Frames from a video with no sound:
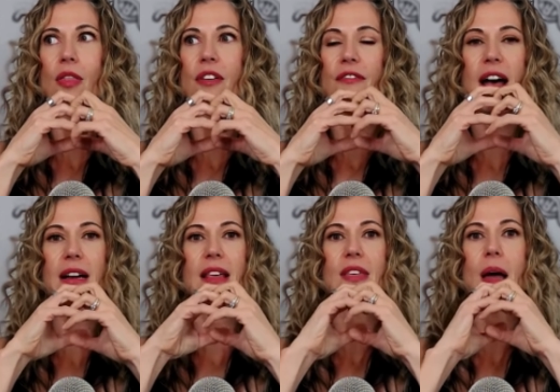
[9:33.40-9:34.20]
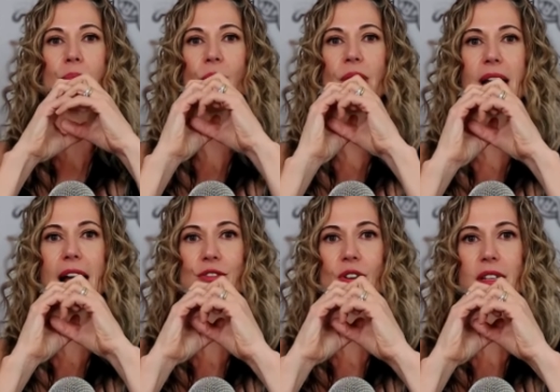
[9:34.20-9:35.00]
the fact that that proline
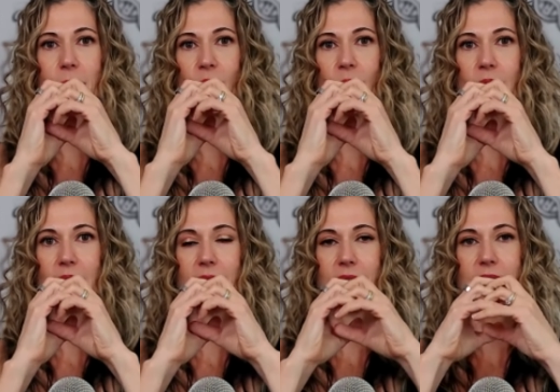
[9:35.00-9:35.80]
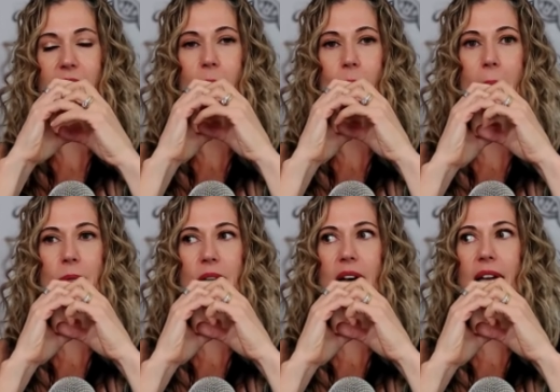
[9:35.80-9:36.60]
hydroxyproline
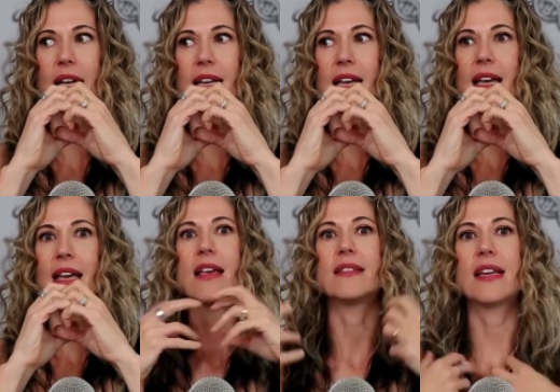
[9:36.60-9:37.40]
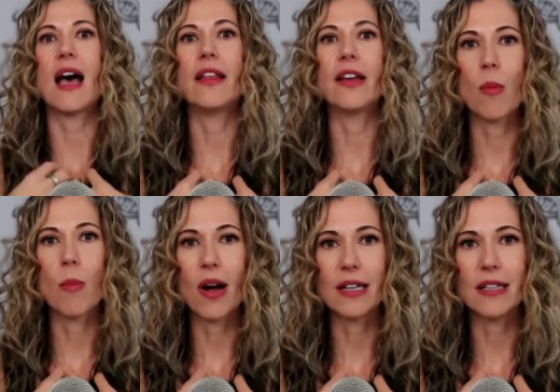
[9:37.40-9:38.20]
dipeptide is telling our
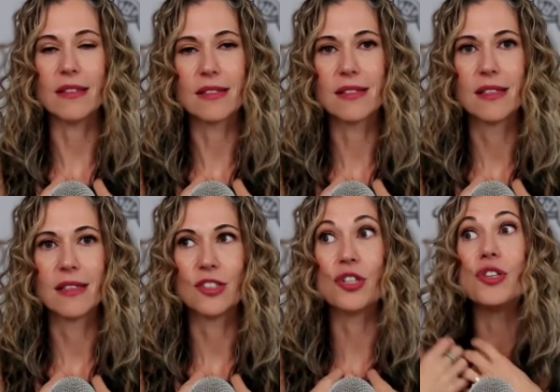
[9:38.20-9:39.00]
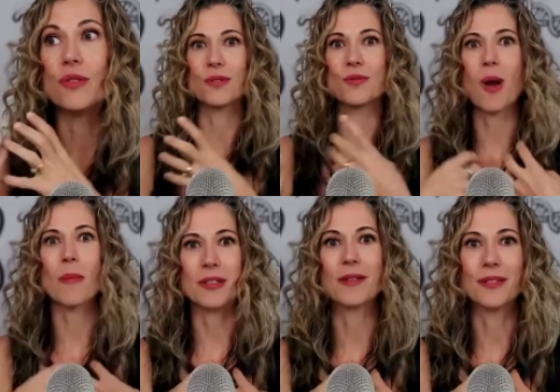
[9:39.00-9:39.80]
bodies to use those raw
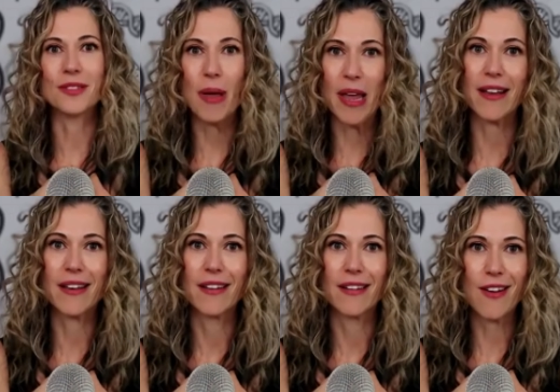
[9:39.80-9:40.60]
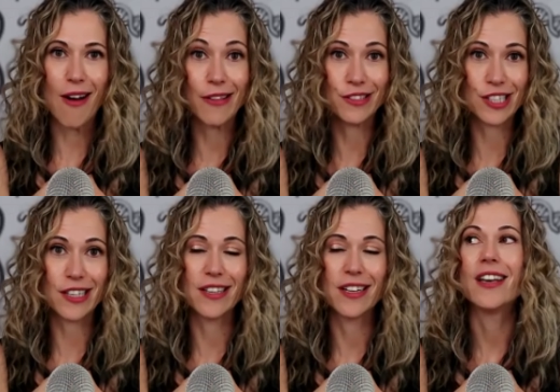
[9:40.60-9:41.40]
materials to make
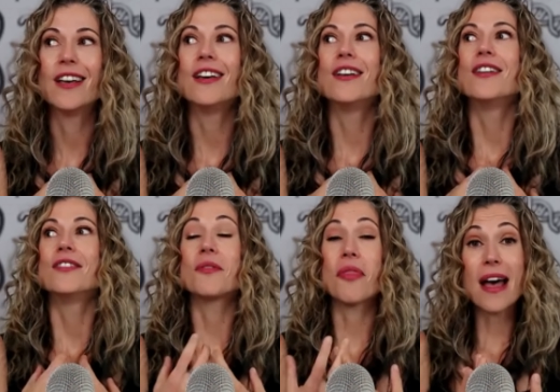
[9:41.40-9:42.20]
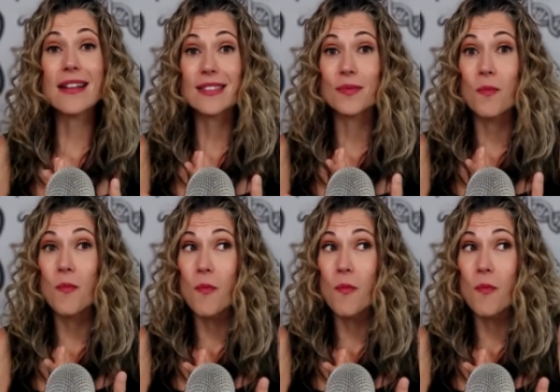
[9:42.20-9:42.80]
collagen. So that's